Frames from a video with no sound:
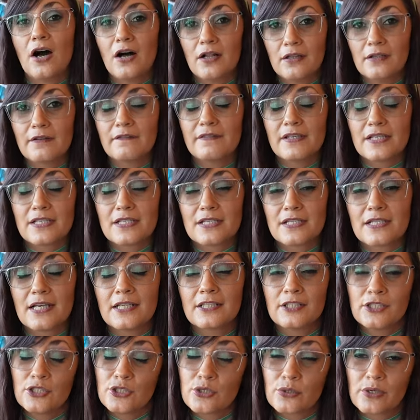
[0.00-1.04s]
all of this
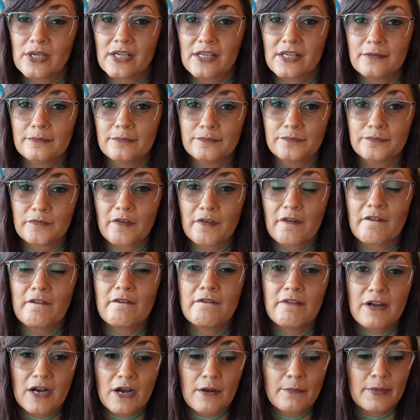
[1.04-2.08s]
and enjoy it
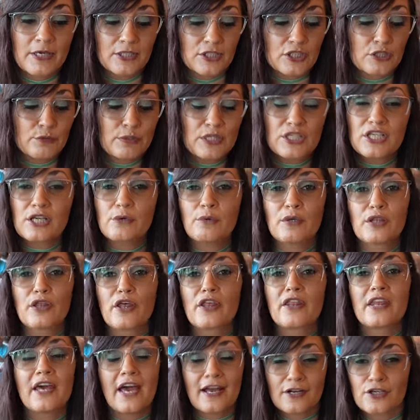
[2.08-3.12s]
very much, especially with
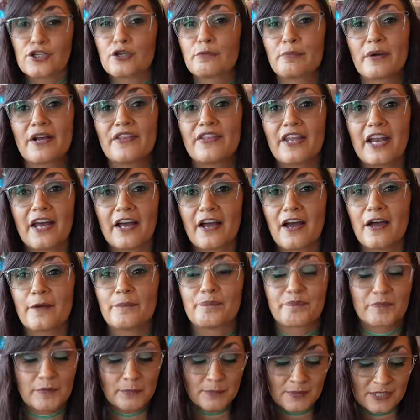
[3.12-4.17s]
the extra bread that I got.
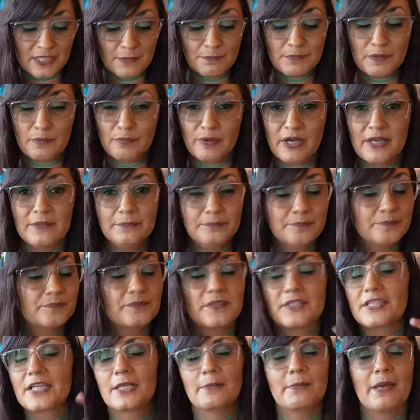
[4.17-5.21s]
Dip the bread.
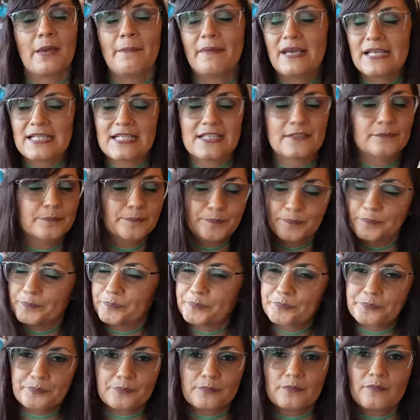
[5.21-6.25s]
It's gonna be amazing.
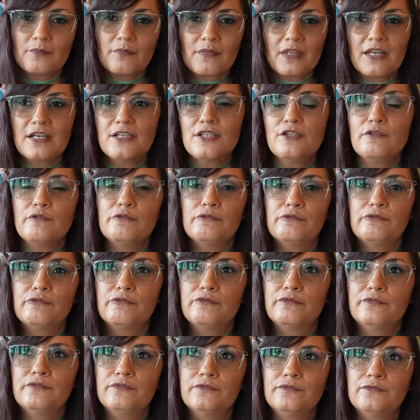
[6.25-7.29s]
Also,
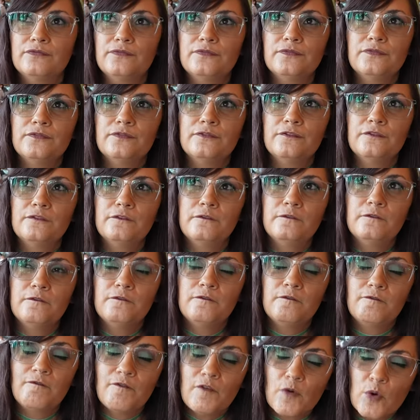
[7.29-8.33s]

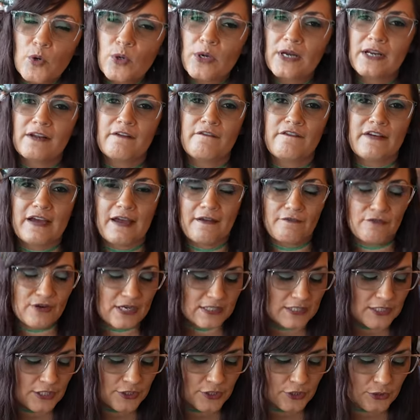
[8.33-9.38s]
four out of five
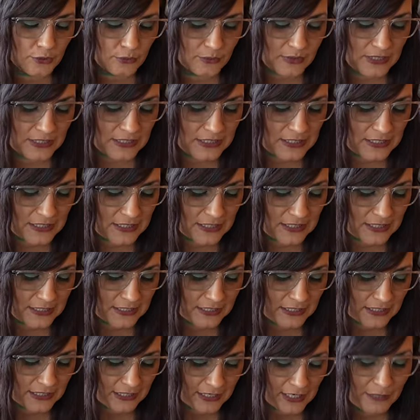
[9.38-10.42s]
bright It'd
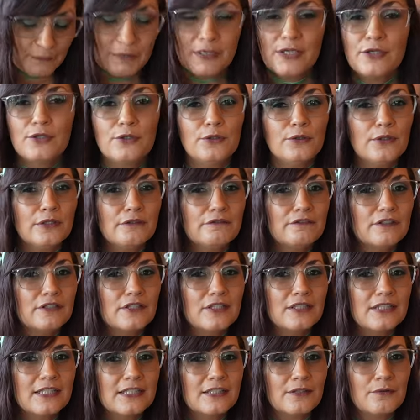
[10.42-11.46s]
be cooler if it
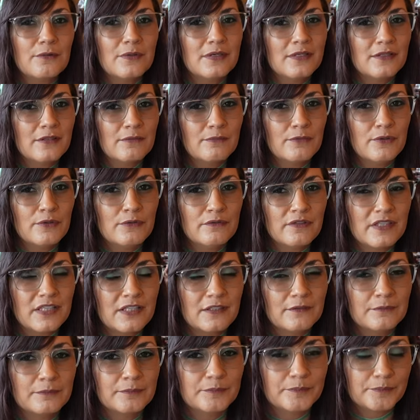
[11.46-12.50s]
looked like the one in the movie.
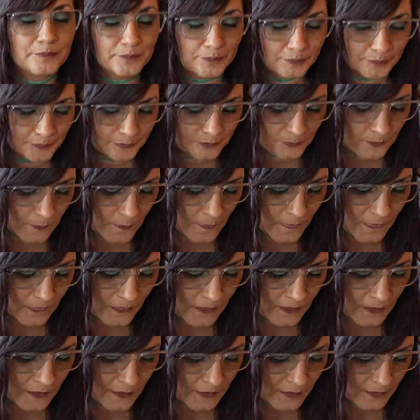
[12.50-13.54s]

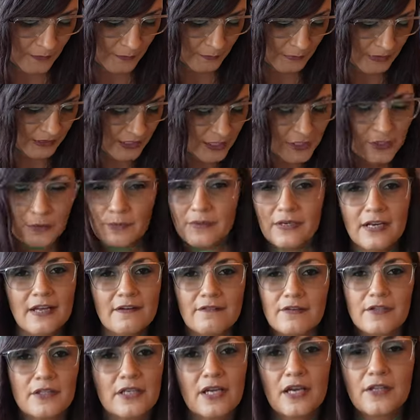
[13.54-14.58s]
But then you wouldn't
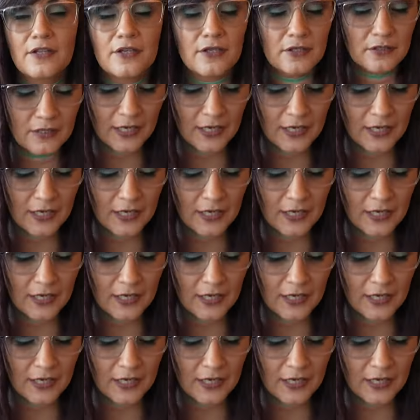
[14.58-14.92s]
have all the other